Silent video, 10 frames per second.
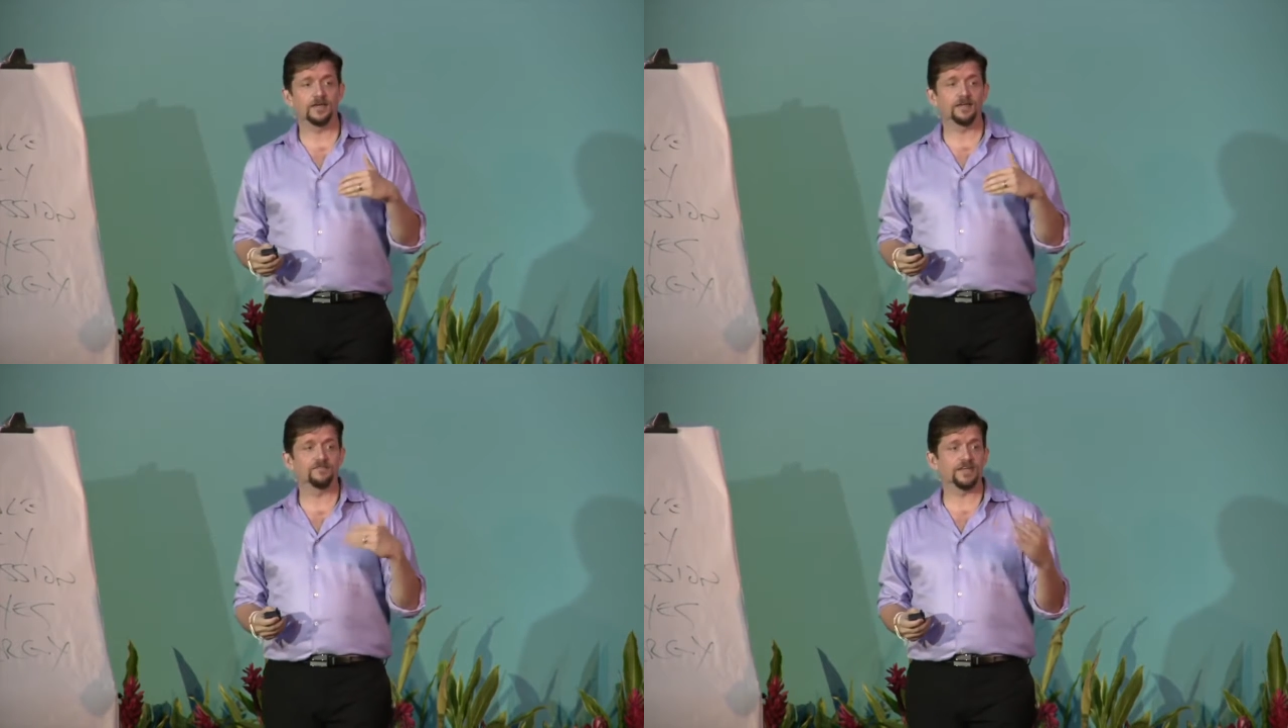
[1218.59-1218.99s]

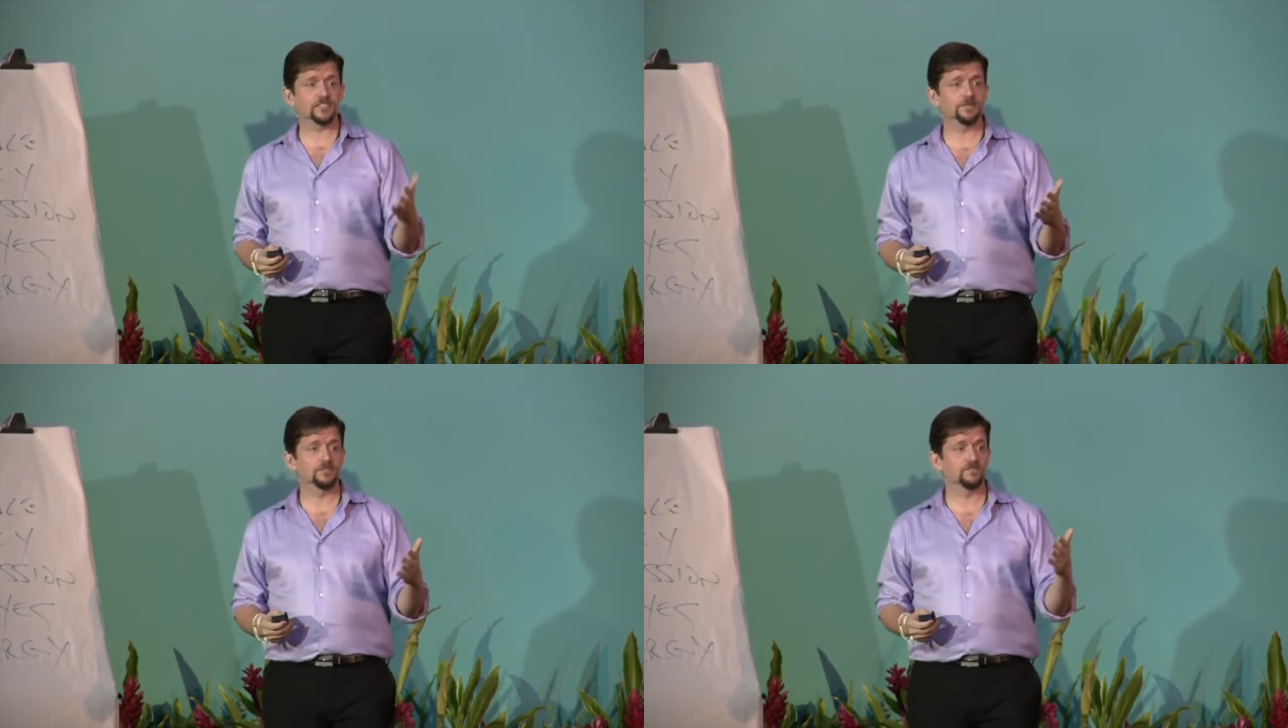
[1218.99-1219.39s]
an
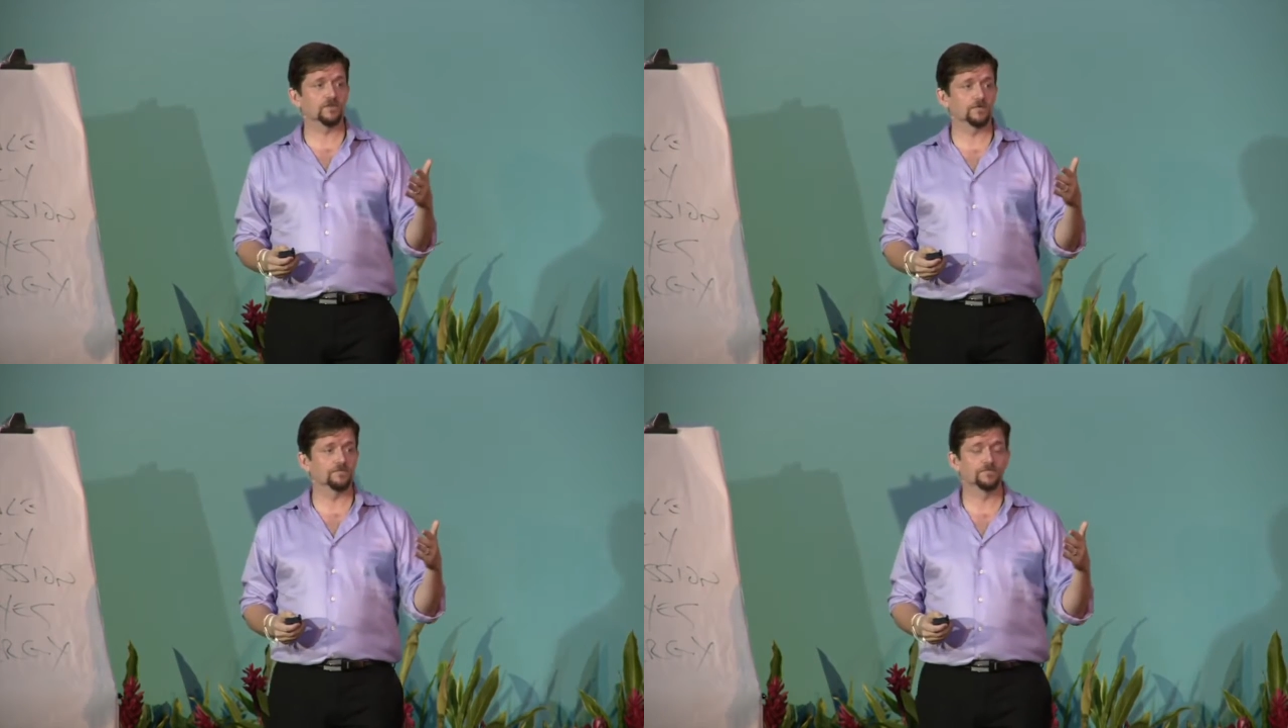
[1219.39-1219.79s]
investment
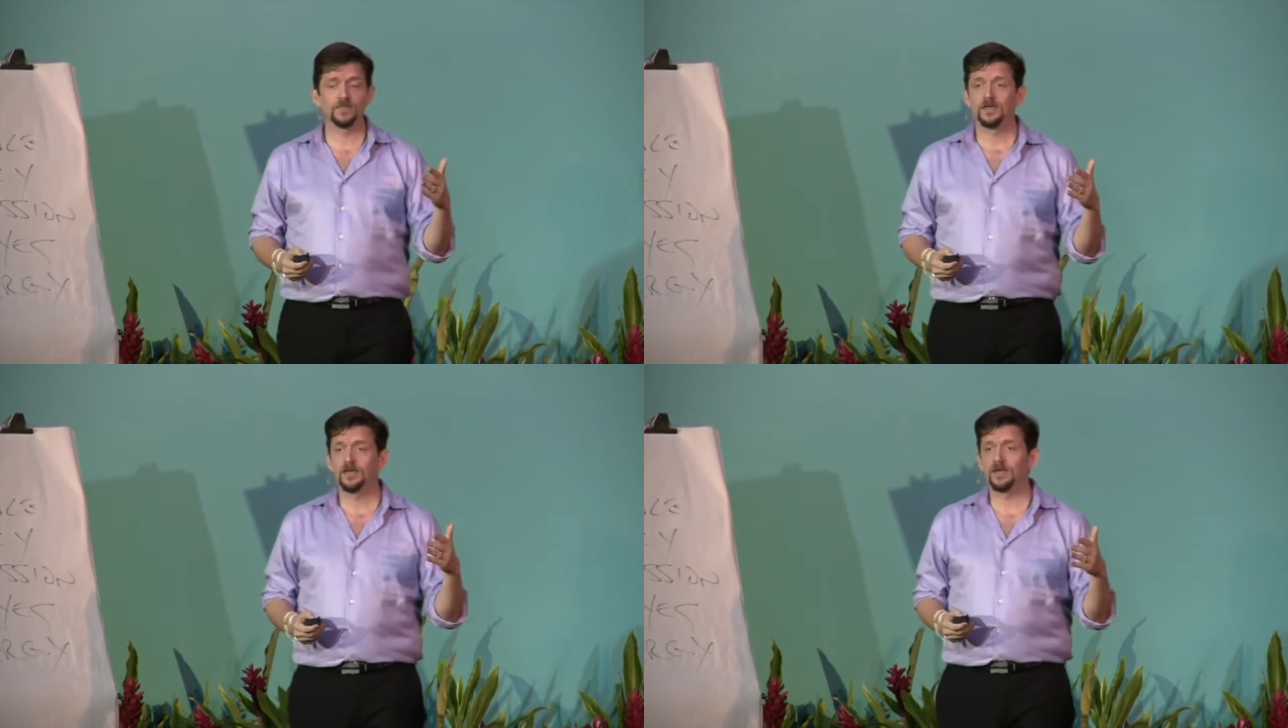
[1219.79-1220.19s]
from
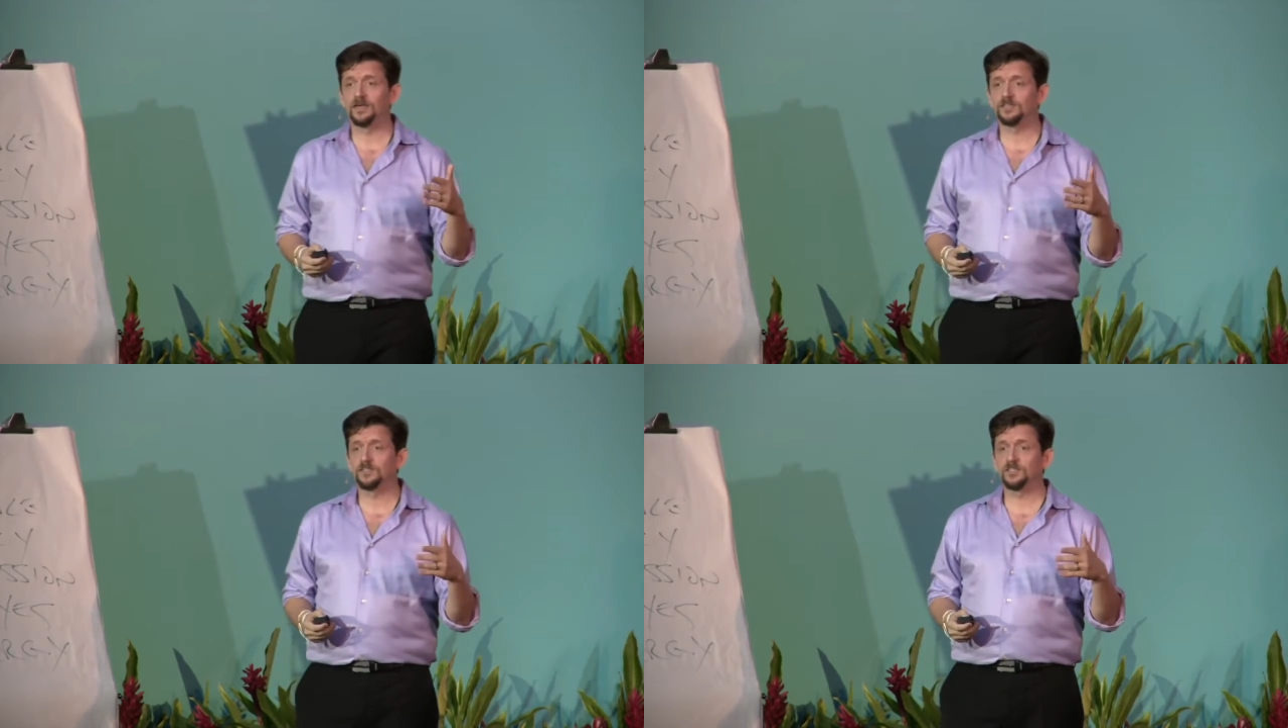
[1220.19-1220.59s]
uh,
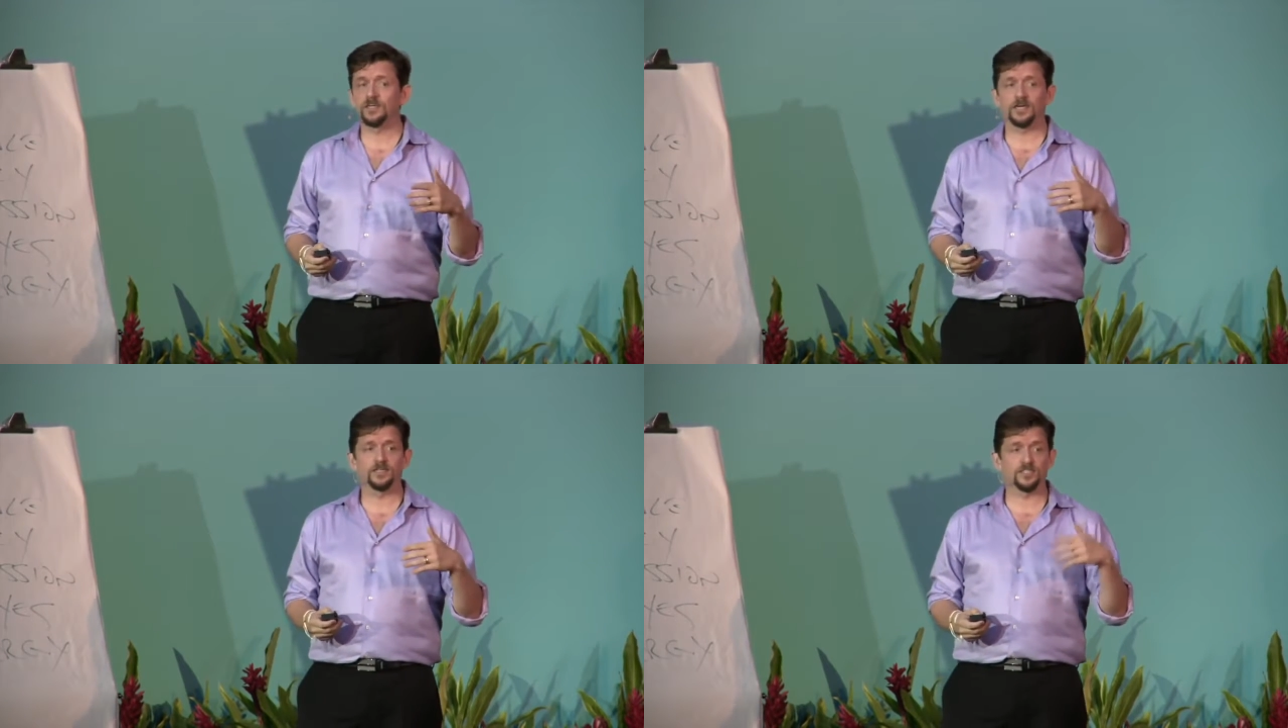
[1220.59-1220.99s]
uh,
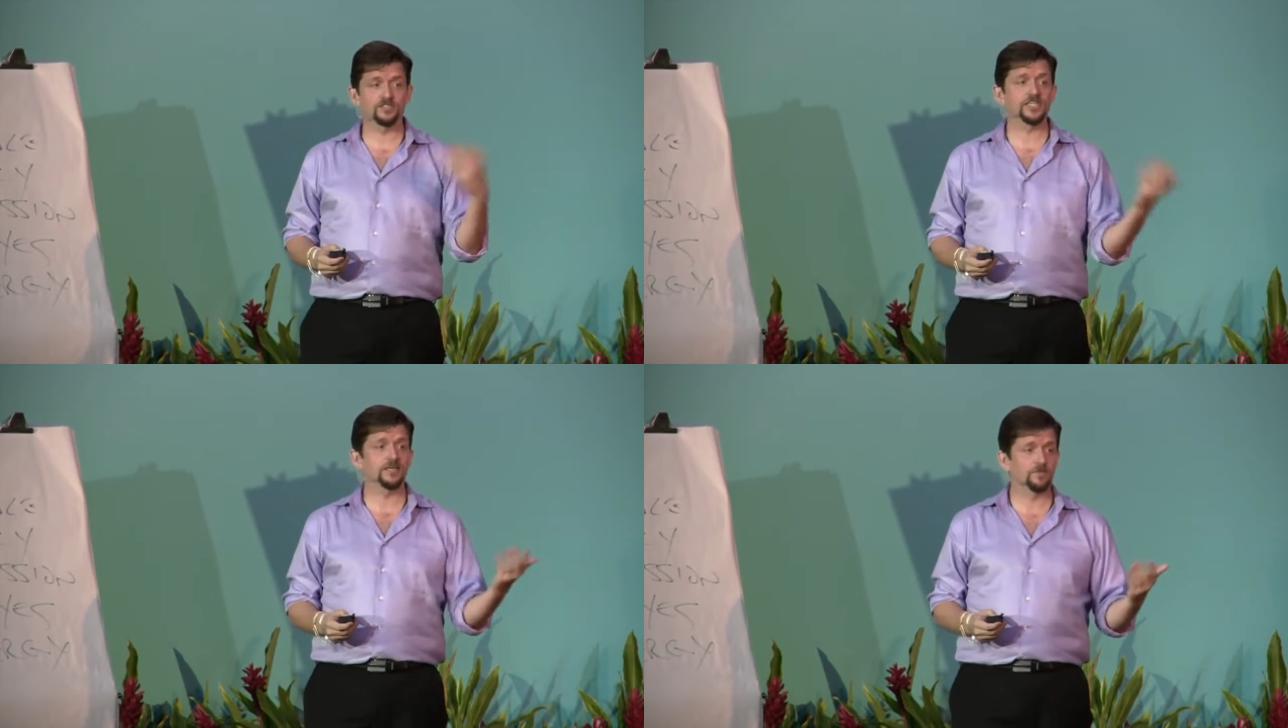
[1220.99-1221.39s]

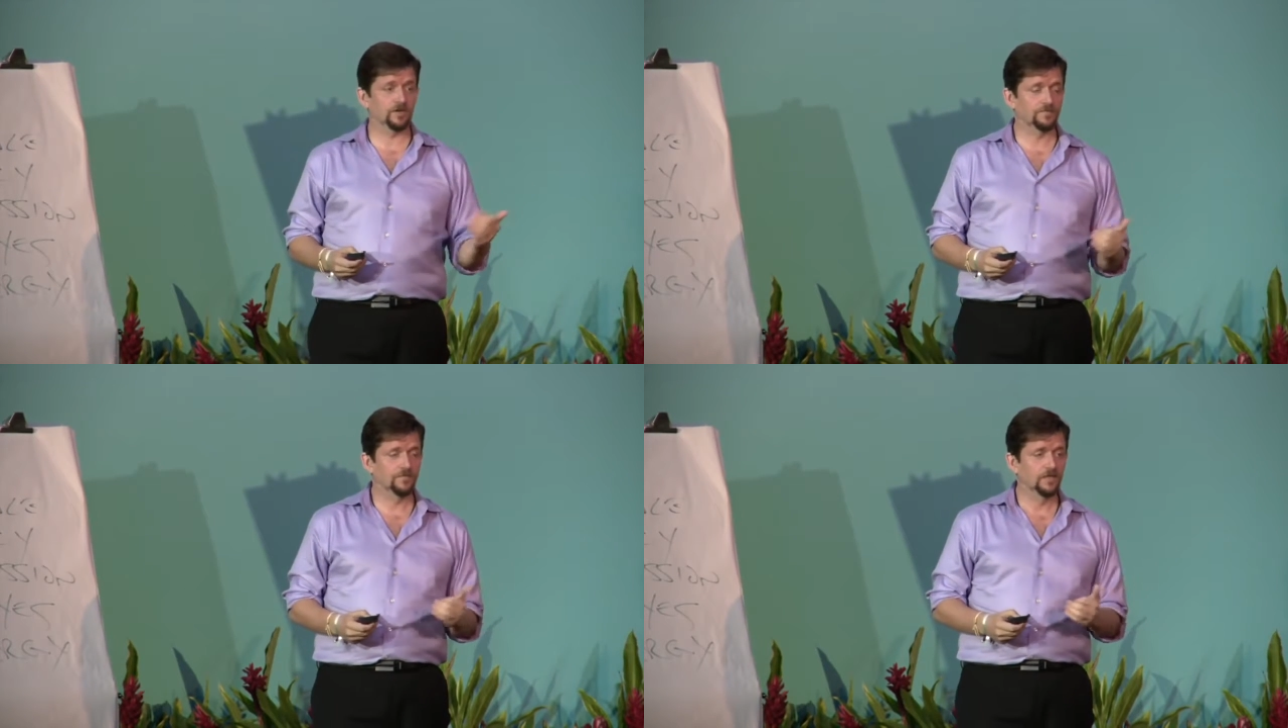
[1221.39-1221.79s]
Sheryl Sandberg.